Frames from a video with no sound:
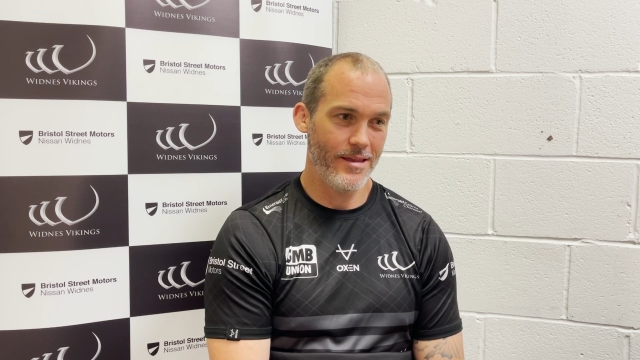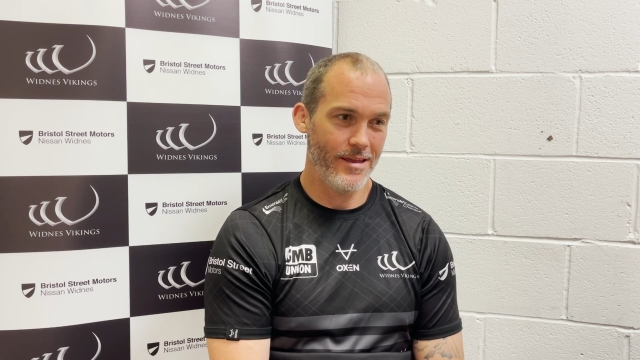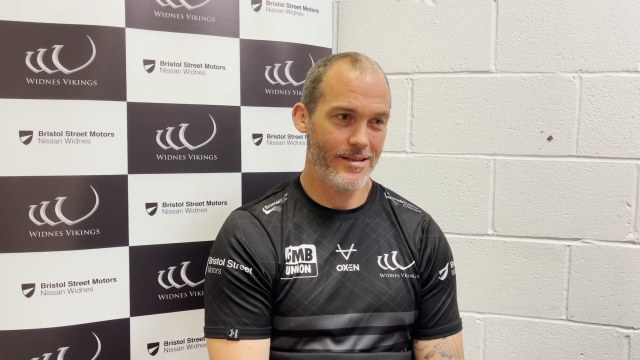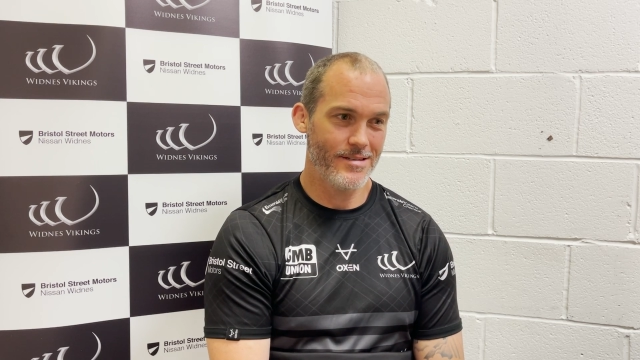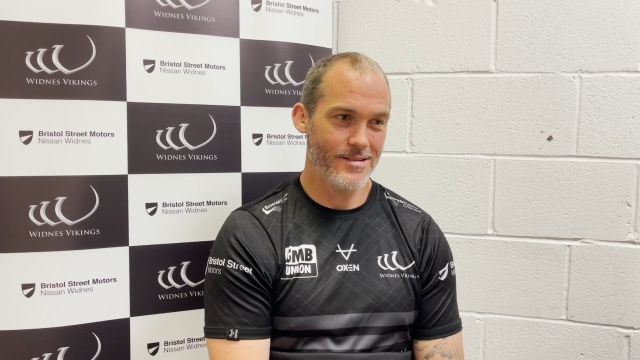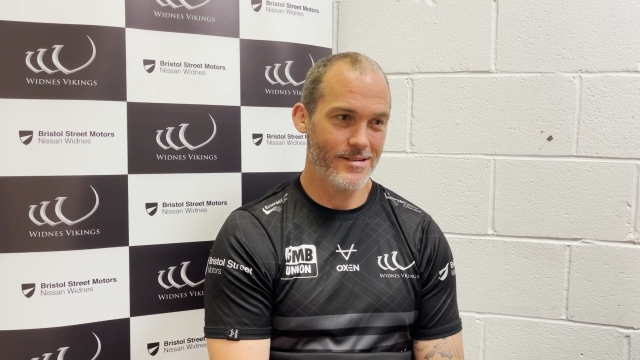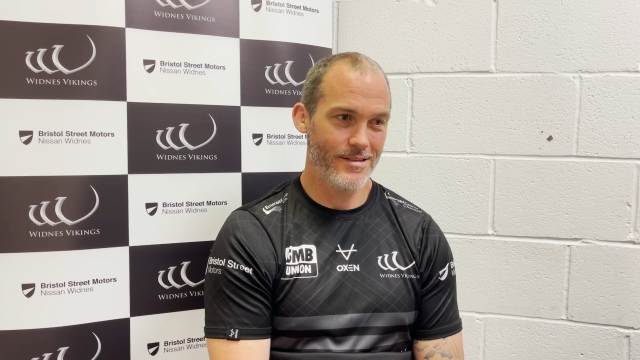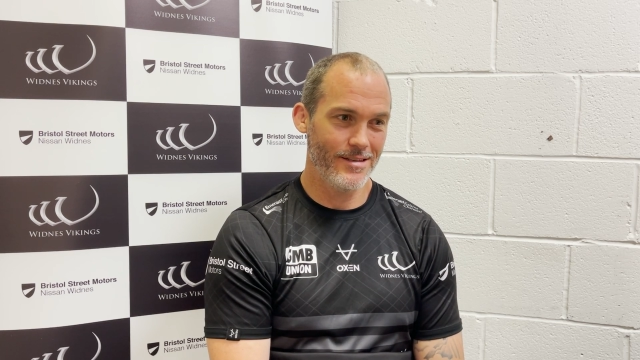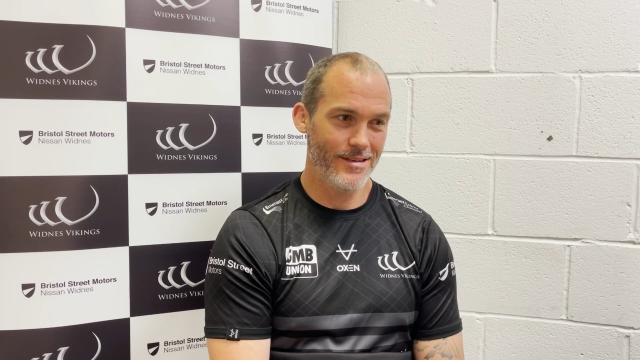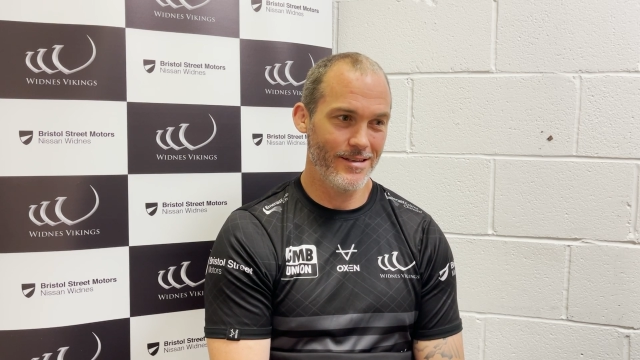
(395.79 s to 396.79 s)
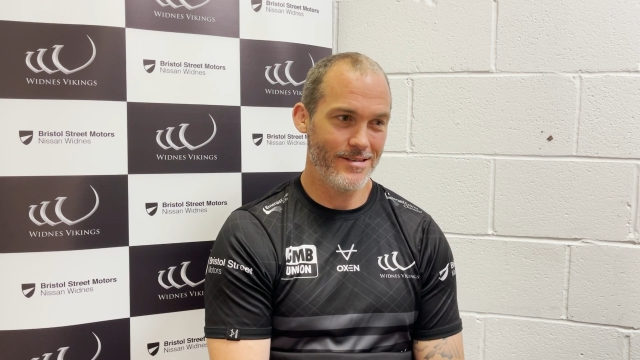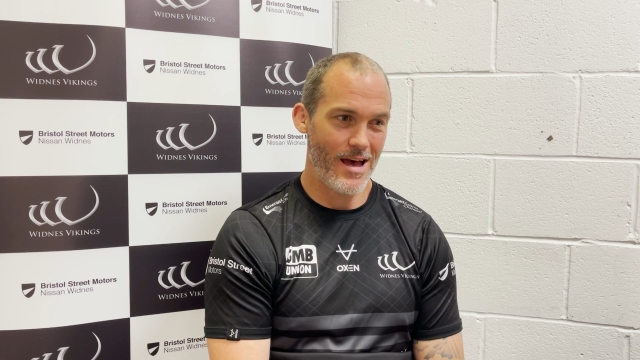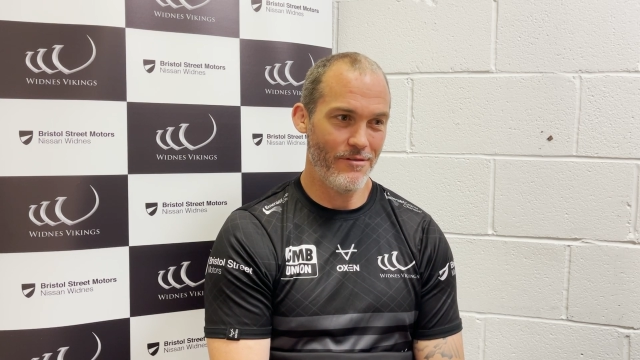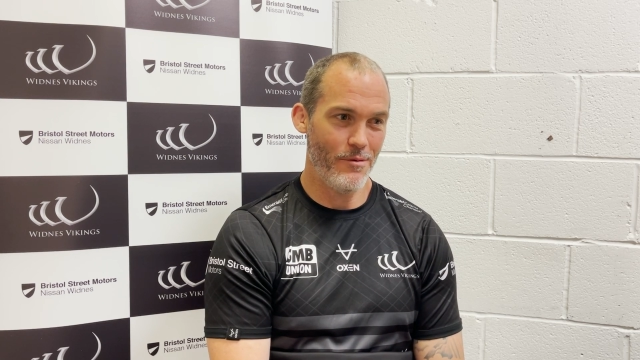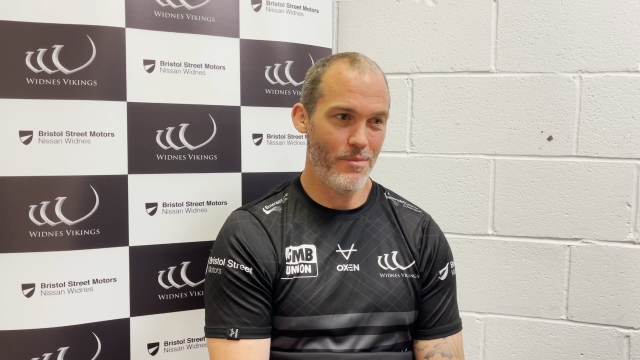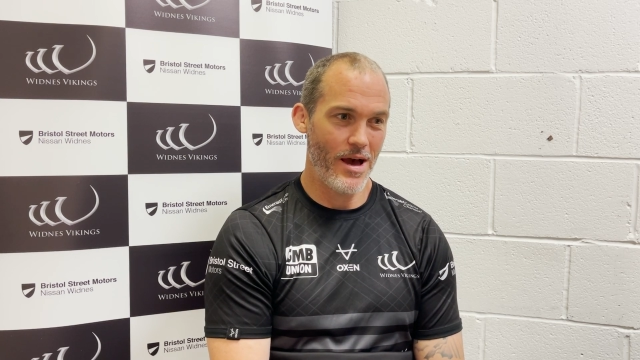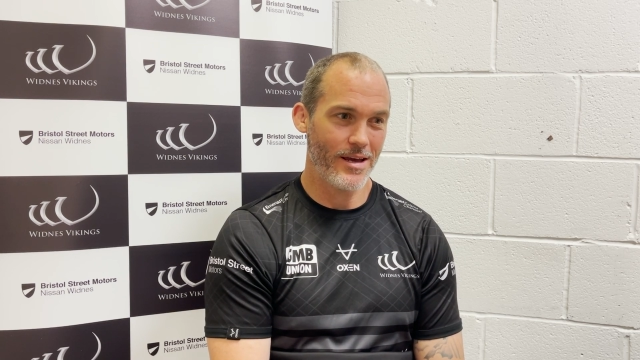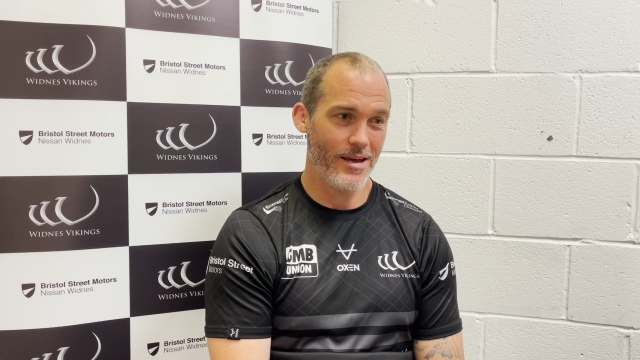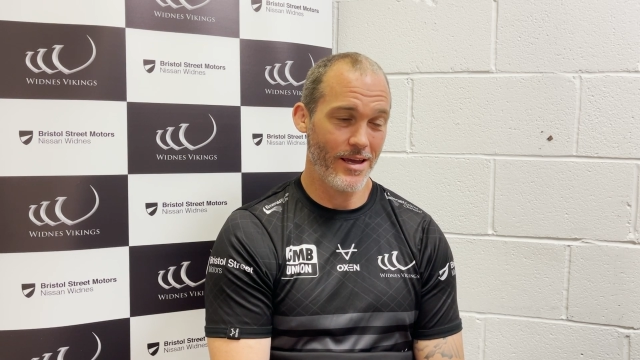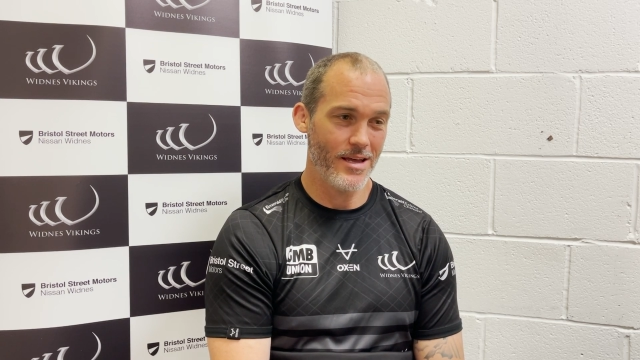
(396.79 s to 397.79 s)
it's to have them
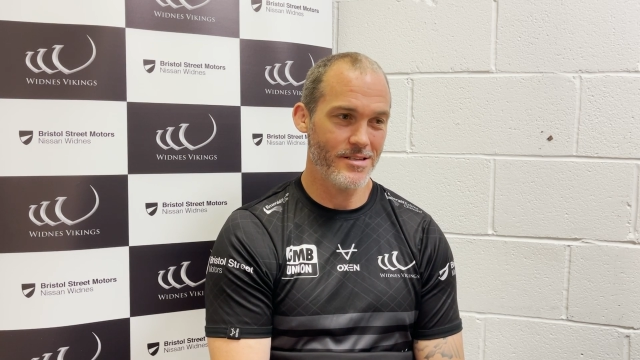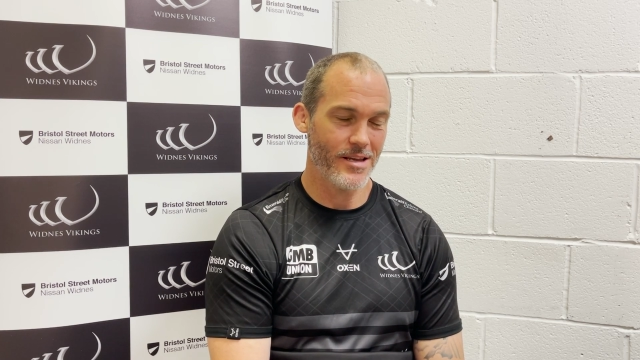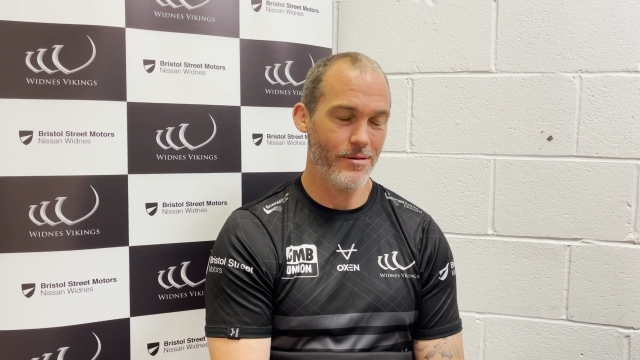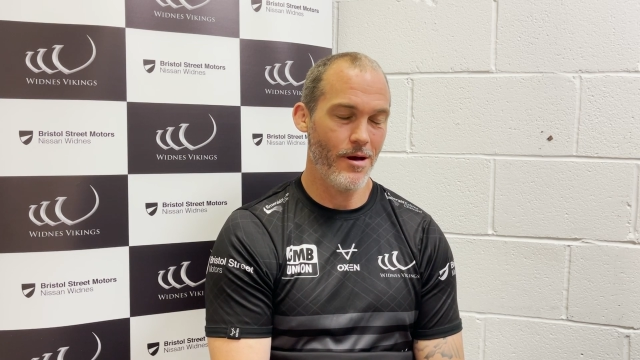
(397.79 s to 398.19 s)
back against